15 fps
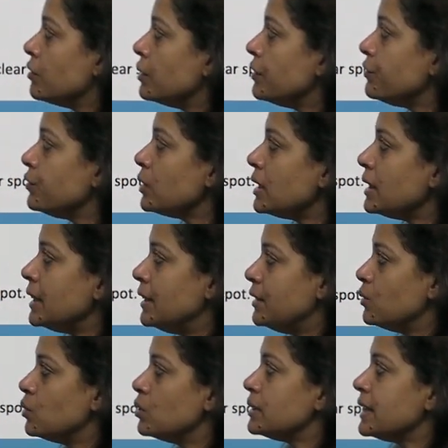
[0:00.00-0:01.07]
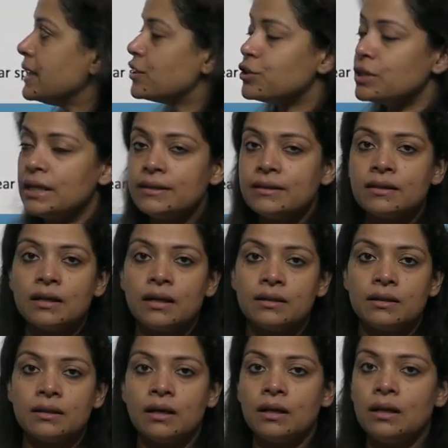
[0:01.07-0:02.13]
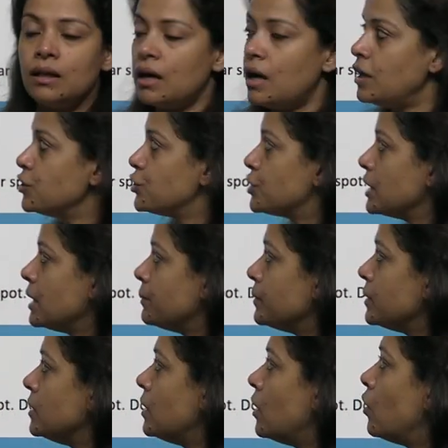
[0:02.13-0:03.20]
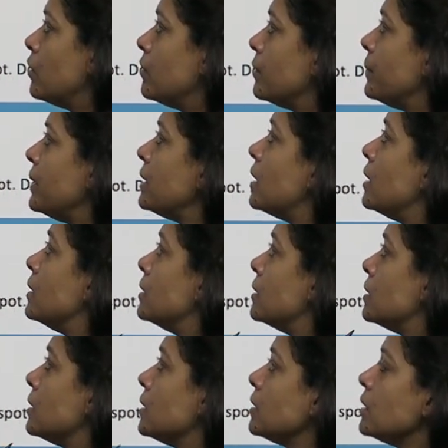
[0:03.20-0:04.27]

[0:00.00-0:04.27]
If you are indoor, take shelter under a large table or remain under